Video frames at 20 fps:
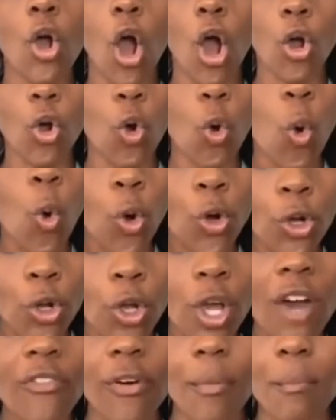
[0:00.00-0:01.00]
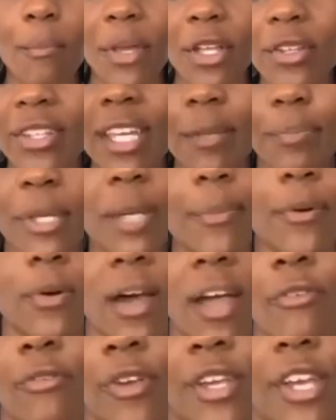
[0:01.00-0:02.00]
250,000
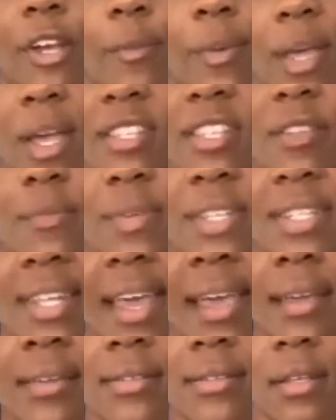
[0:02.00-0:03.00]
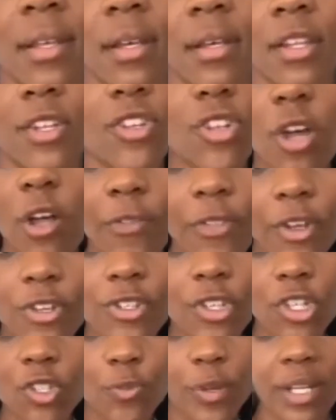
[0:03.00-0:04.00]
people every year because of mistakes? Did you know
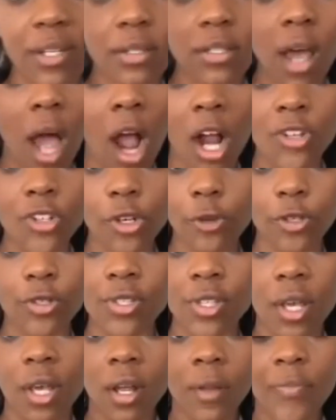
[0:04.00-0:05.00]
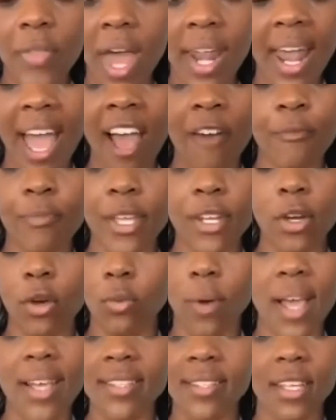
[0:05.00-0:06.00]
that there's been doctors that have been
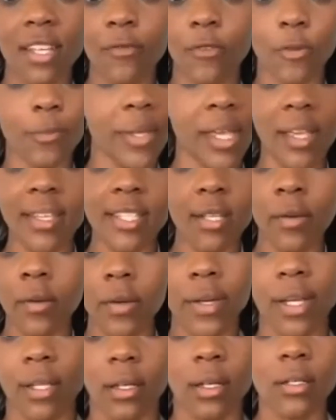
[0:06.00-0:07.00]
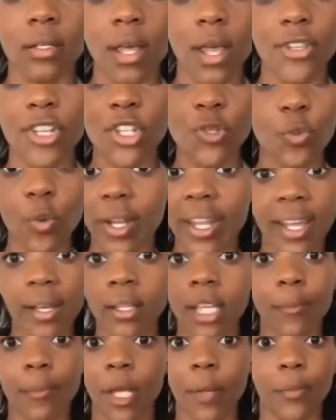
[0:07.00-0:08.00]
arrested for being serial killers that just were
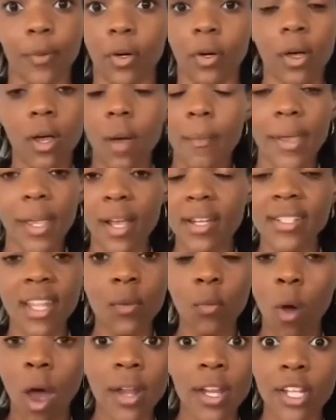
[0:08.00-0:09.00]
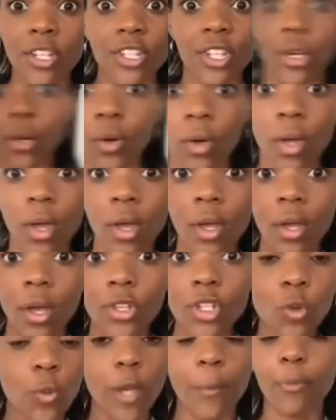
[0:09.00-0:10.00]
killing people because they wanted to?
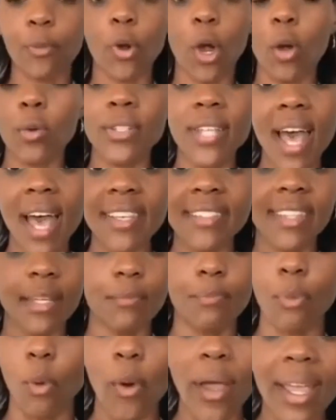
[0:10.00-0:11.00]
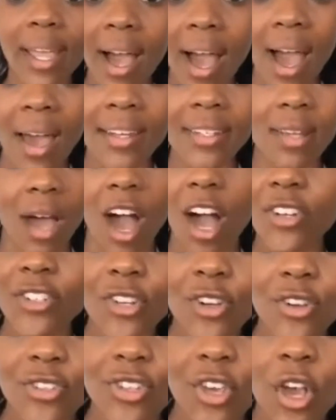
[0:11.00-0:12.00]
Do we protest and boycott
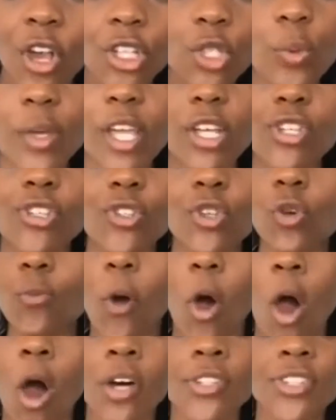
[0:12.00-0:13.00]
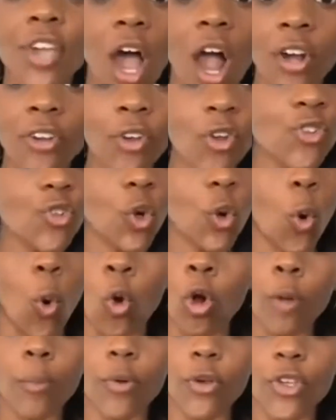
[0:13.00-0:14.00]
doctors? Do we assume all doctors are
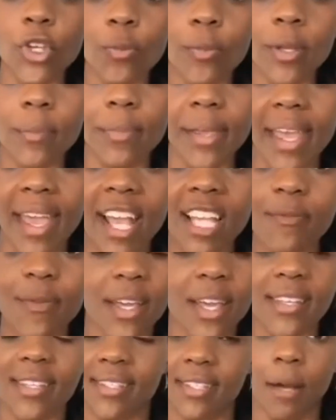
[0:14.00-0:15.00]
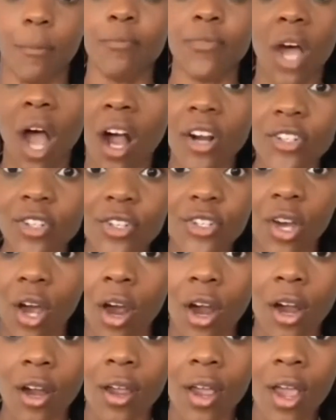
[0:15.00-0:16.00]
horrible human beings because some doctors
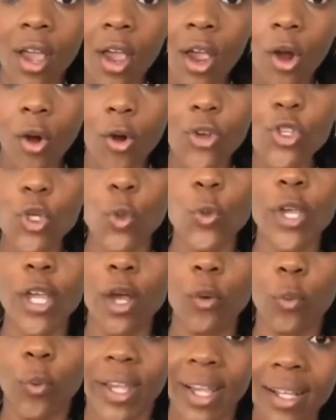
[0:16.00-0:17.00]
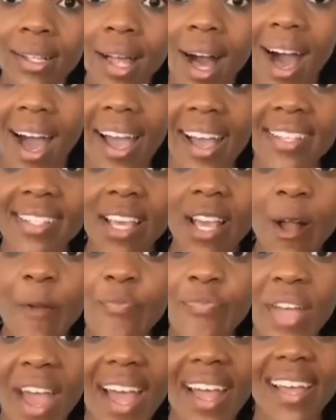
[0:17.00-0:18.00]
are? Or do we realize
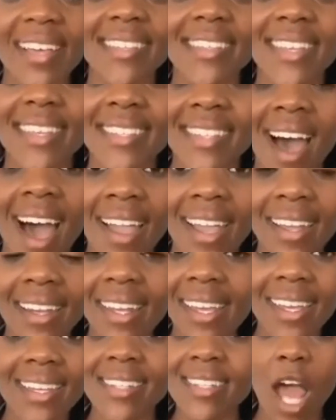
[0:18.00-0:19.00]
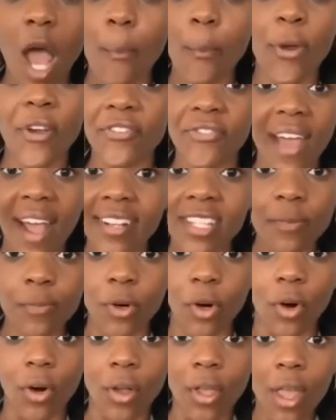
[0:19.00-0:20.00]
that society is not
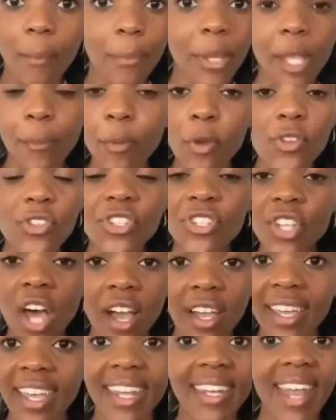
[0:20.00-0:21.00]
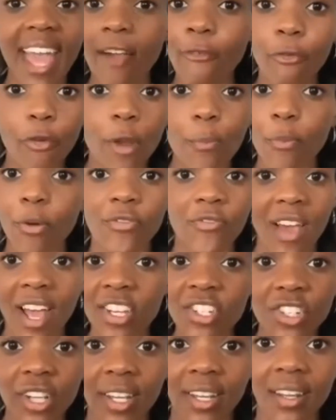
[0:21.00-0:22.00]
perfectible? People suck in every
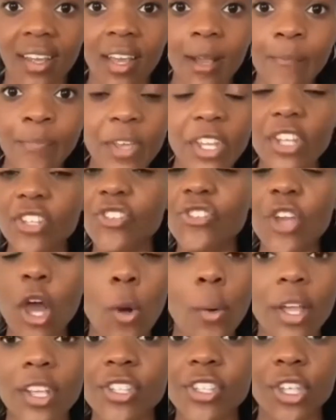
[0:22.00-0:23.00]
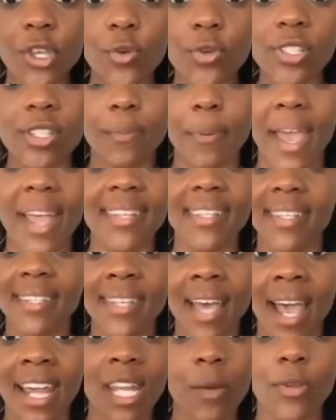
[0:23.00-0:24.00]
profession. It is no excuse to paint
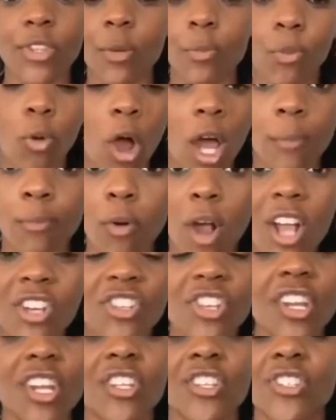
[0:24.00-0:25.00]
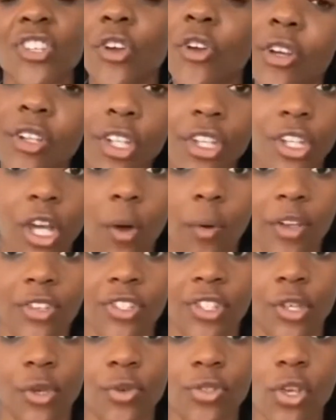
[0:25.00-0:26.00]
society with a broad brush. It is certainly no
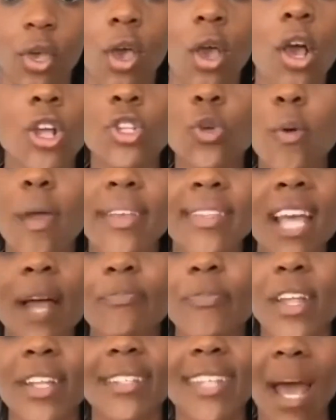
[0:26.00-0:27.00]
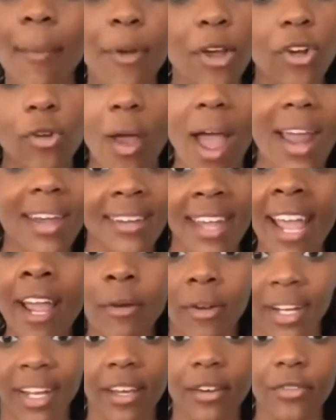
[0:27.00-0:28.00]
excuse to accept a Democrat
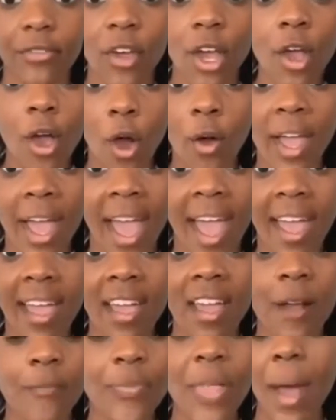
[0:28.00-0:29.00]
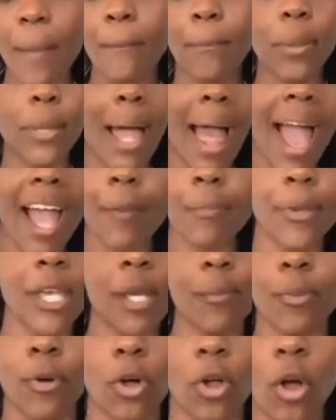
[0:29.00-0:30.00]
narrative, okay, that Black
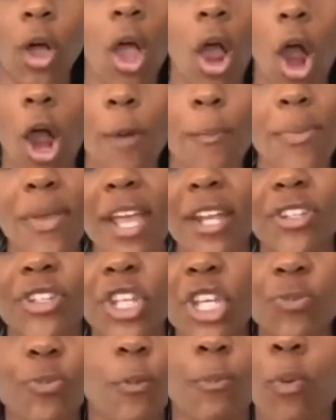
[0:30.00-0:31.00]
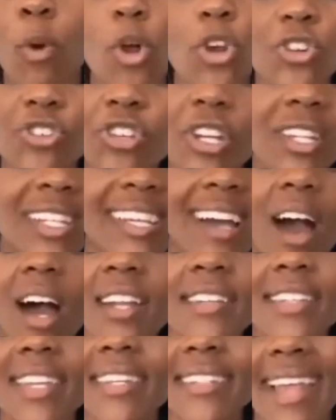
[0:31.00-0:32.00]
people are being disproportionately
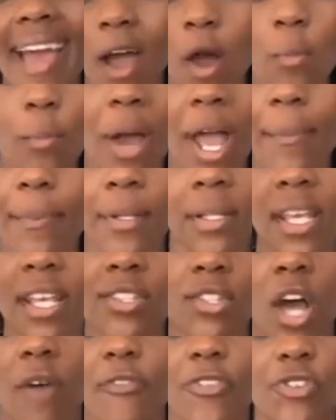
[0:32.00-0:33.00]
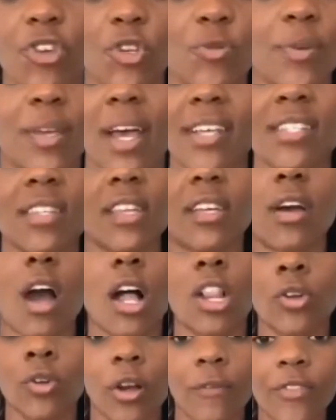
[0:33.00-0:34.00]
hunted down by police officers because of the
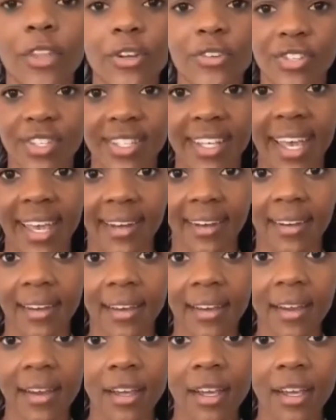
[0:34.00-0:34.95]
color of their skin.